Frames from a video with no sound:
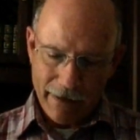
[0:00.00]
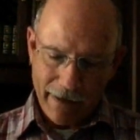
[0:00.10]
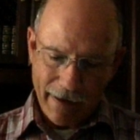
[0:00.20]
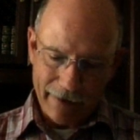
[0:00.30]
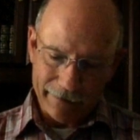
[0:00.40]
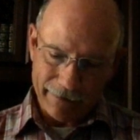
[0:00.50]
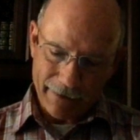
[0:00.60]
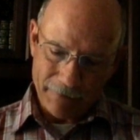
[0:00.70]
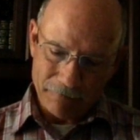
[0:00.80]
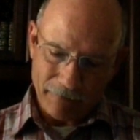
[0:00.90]
And
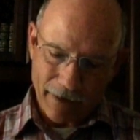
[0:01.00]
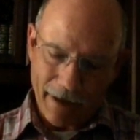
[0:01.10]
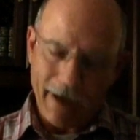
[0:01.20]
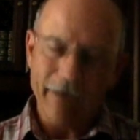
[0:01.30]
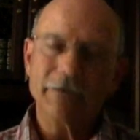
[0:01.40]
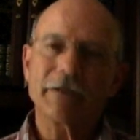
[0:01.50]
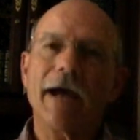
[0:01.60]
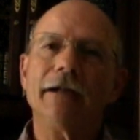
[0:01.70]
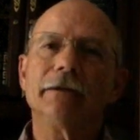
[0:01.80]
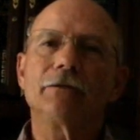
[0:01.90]
I
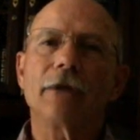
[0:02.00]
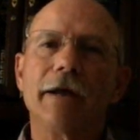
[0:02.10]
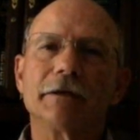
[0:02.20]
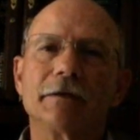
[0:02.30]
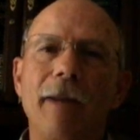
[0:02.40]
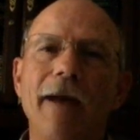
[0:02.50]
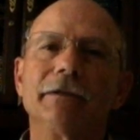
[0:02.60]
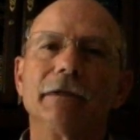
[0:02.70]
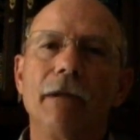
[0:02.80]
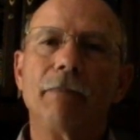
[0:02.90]
decided to try to
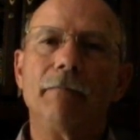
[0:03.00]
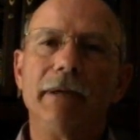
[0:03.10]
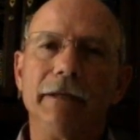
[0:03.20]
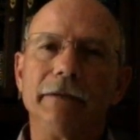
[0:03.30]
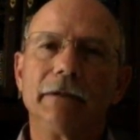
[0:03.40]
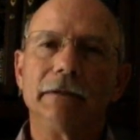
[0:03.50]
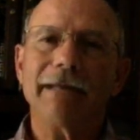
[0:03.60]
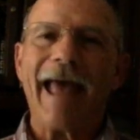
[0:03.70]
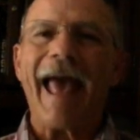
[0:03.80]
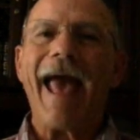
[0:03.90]
spice it up a bit,
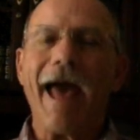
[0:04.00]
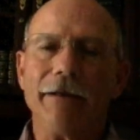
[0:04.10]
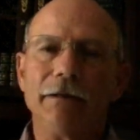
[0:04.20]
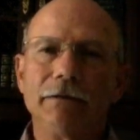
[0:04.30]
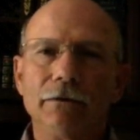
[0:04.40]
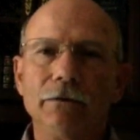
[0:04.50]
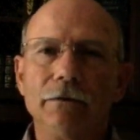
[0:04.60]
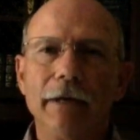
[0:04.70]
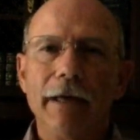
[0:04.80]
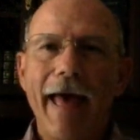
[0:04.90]
to
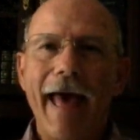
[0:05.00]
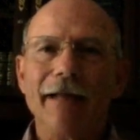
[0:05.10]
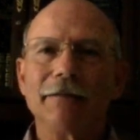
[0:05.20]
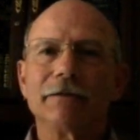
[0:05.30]
add